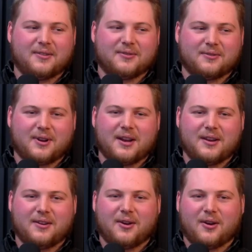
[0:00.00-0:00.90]

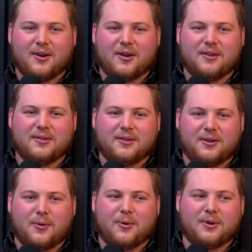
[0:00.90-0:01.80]
right on the
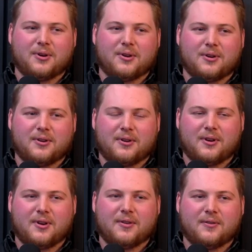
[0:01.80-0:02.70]
corner
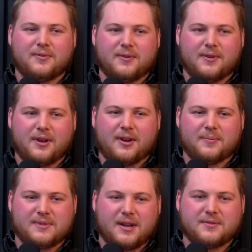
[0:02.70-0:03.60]
of
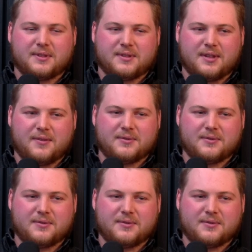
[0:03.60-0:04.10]
South 16th